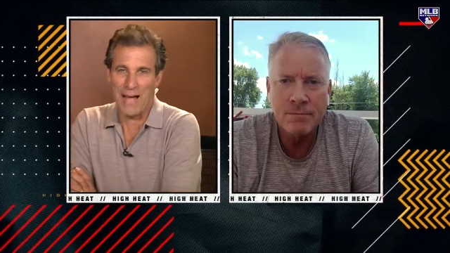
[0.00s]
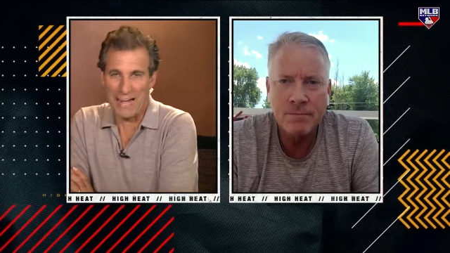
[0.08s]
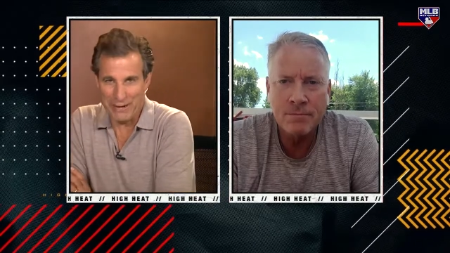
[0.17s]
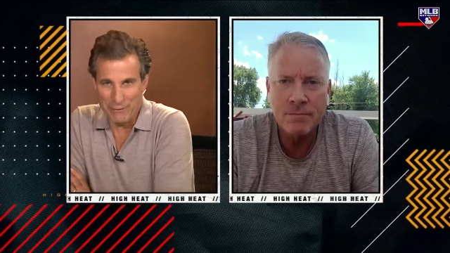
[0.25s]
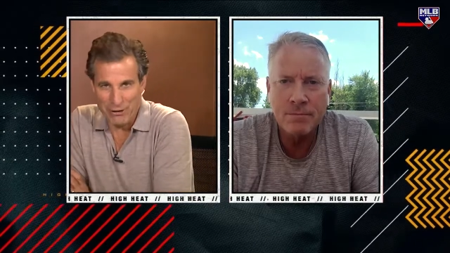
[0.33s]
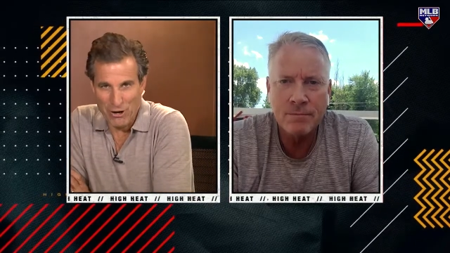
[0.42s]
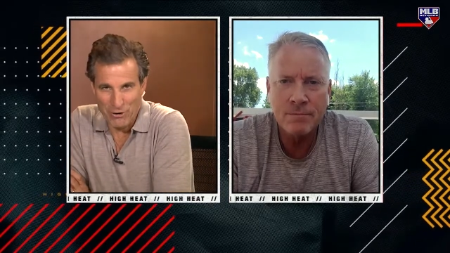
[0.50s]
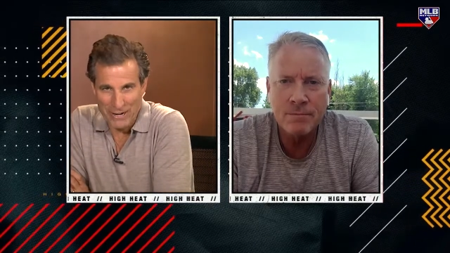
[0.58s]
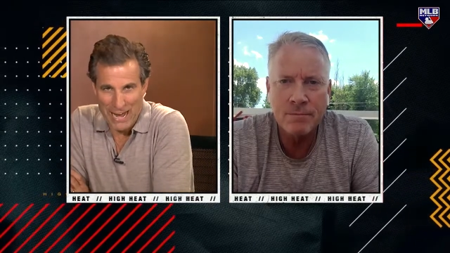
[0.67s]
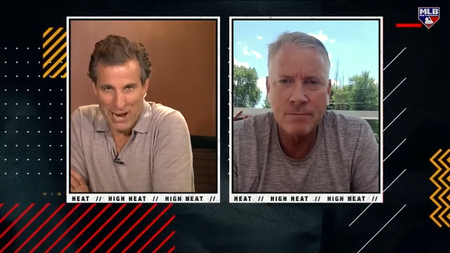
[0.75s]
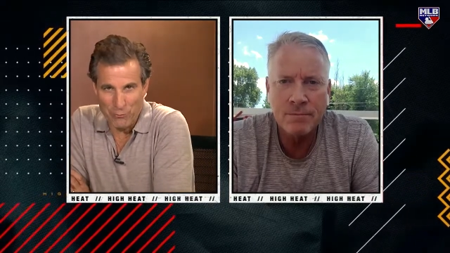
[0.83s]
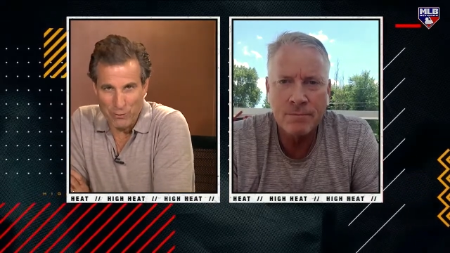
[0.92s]
Speaker 1: here we go
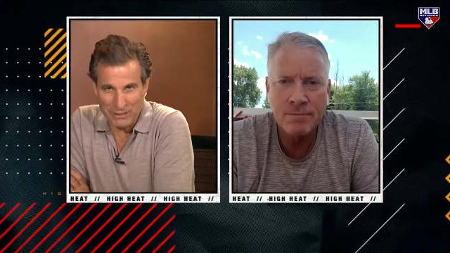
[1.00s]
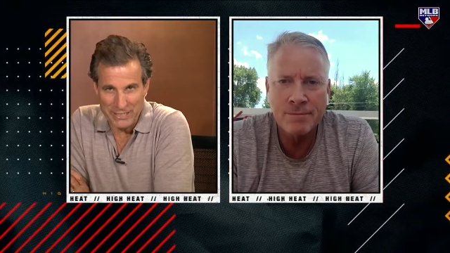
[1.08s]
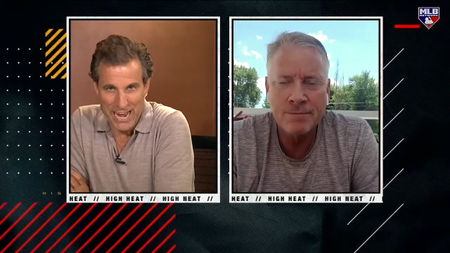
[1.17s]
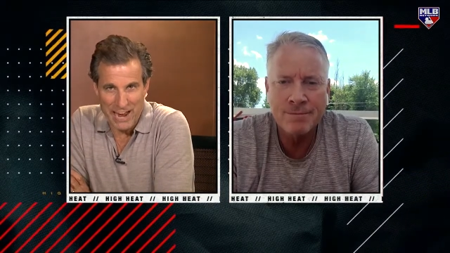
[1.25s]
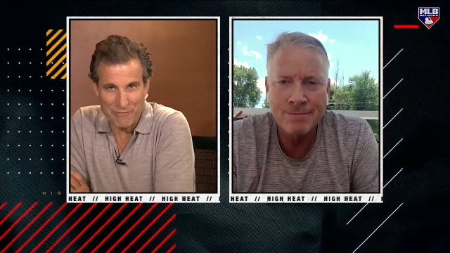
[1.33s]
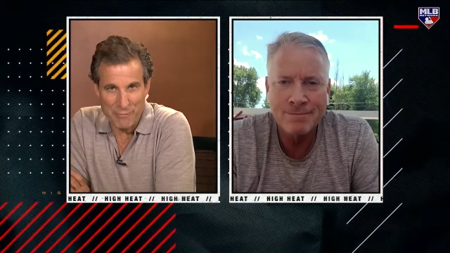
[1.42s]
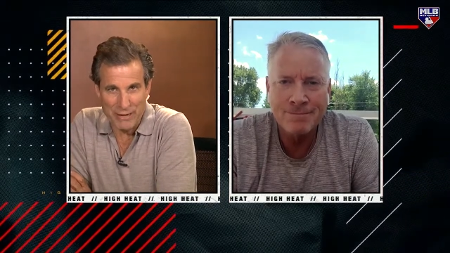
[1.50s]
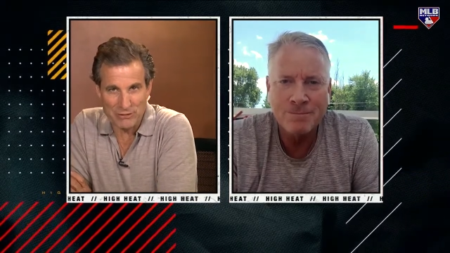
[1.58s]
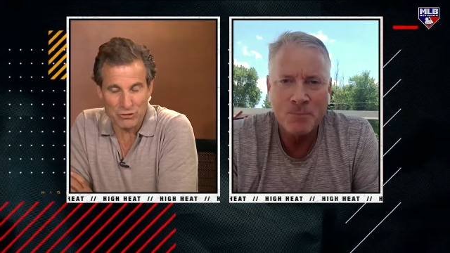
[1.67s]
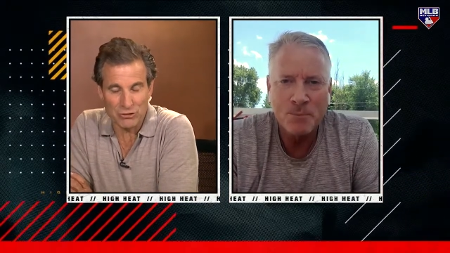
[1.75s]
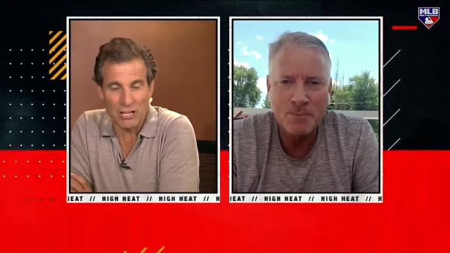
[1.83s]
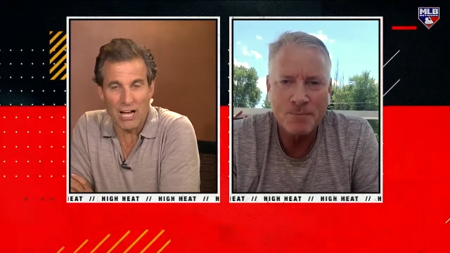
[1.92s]
now with the
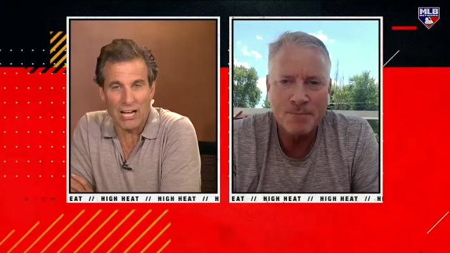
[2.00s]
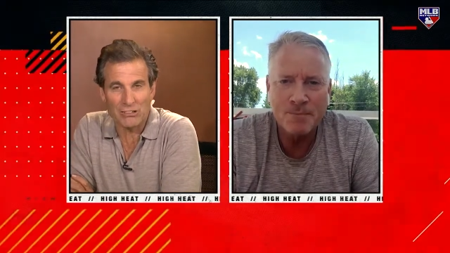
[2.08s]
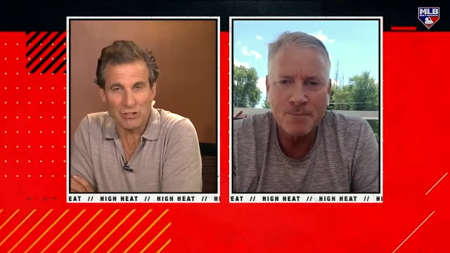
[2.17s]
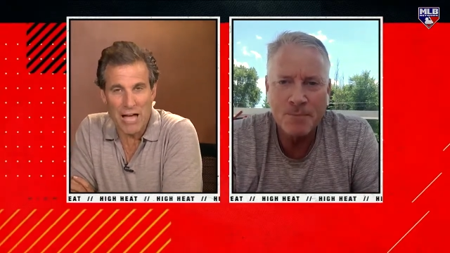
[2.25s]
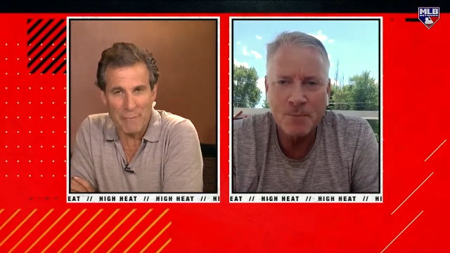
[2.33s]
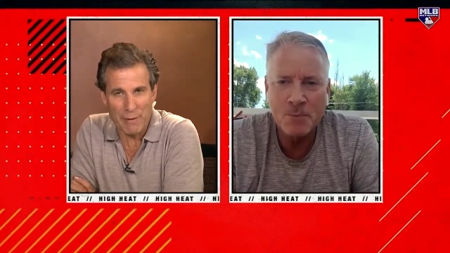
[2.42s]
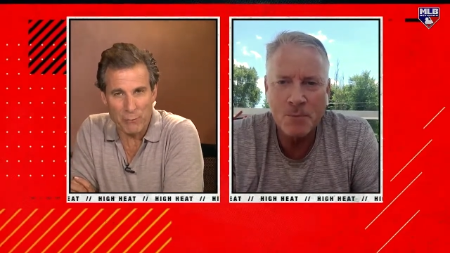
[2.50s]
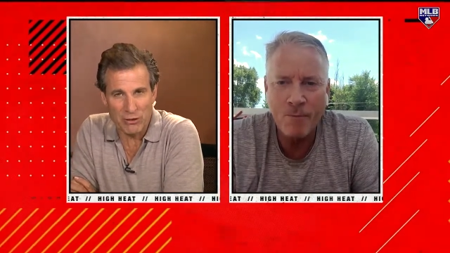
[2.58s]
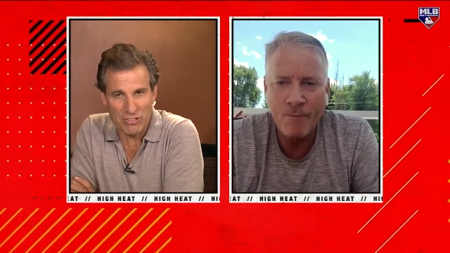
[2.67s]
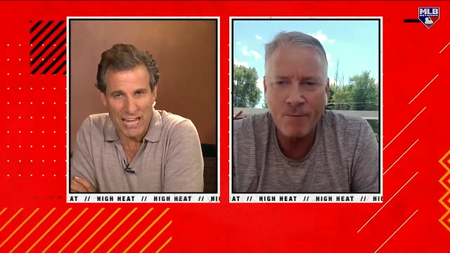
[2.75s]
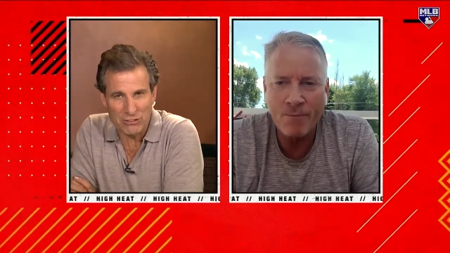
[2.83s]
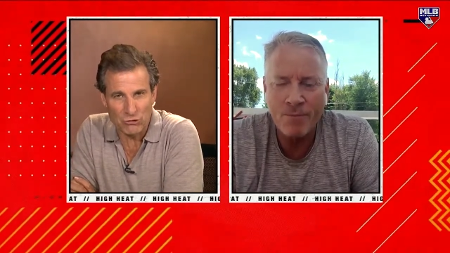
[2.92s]
aforementioned. Uh, Tommy,
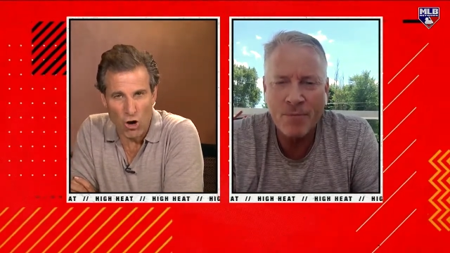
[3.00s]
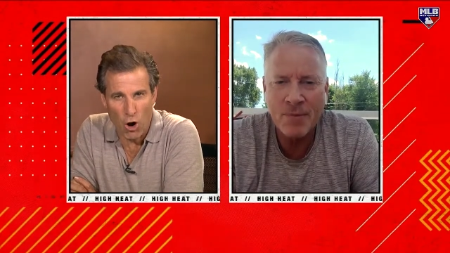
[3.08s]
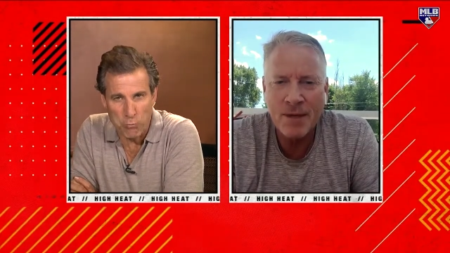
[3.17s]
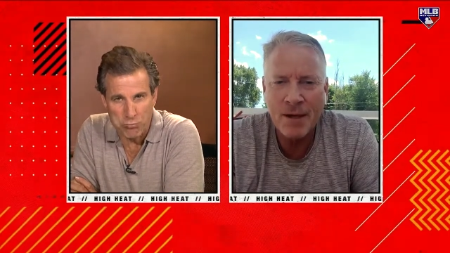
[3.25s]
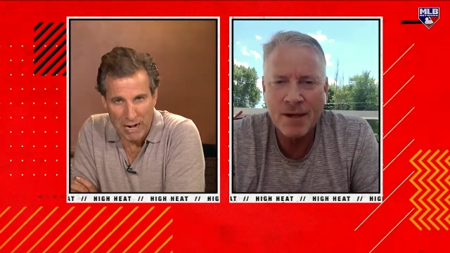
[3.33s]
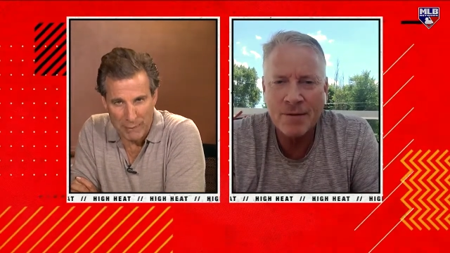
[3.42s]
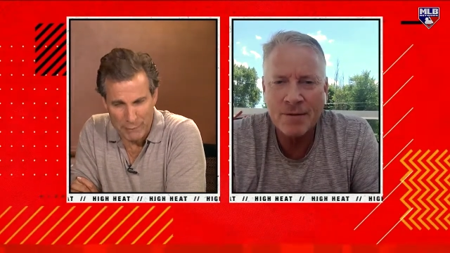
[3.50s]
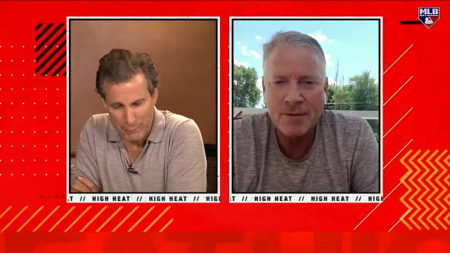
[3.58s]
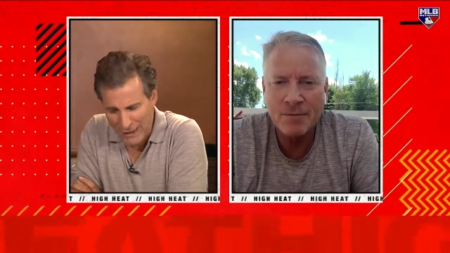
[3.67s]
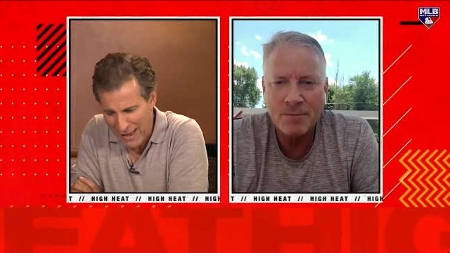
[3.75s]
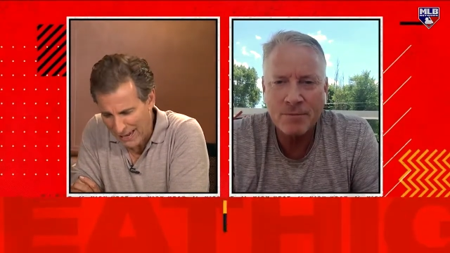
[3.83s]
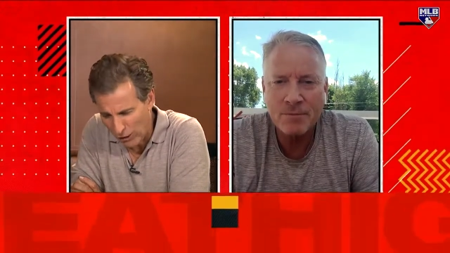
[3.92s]
was that Joe
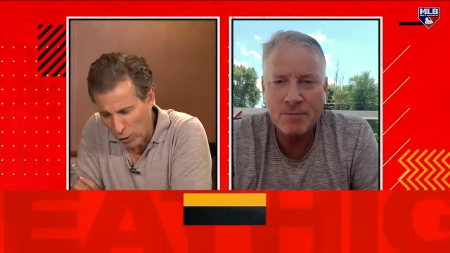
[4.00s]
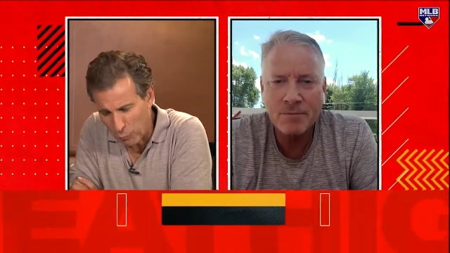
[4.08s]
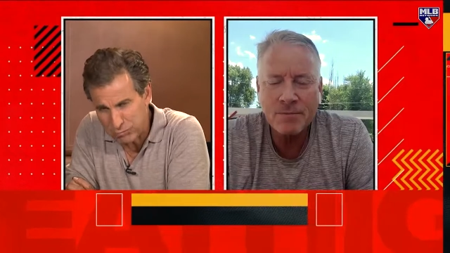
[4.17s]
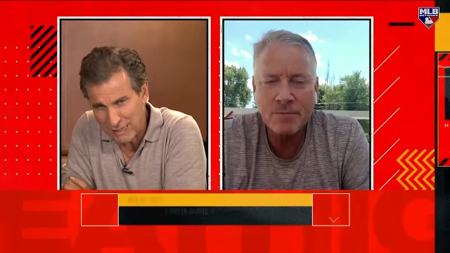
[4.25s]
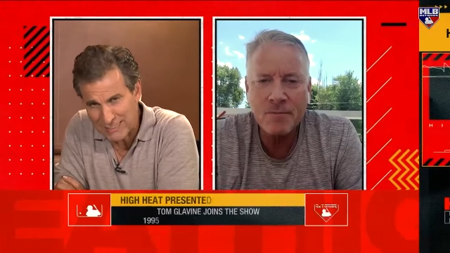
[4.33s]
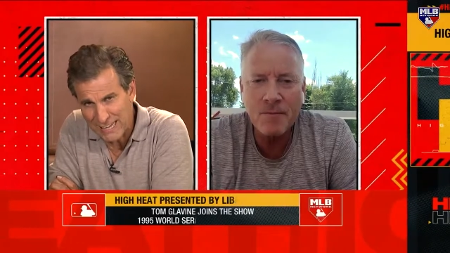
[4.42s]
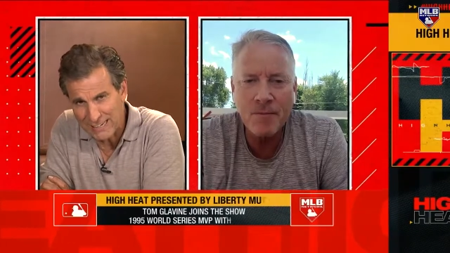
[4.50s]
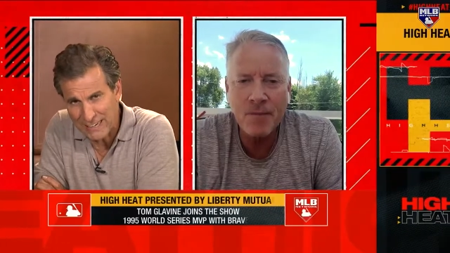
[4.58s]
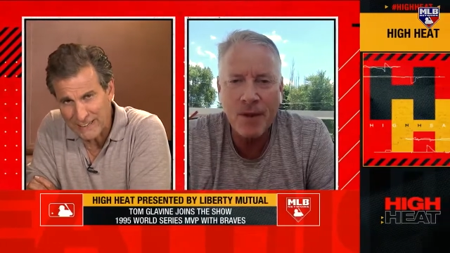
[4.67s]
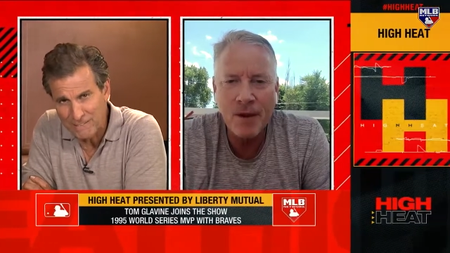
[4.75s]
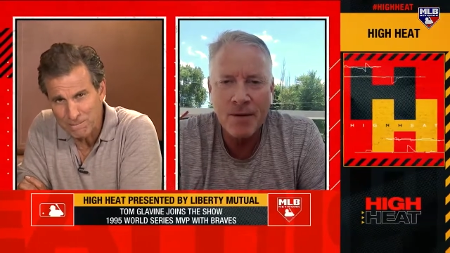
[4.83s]
Brinkman behind home plate that night?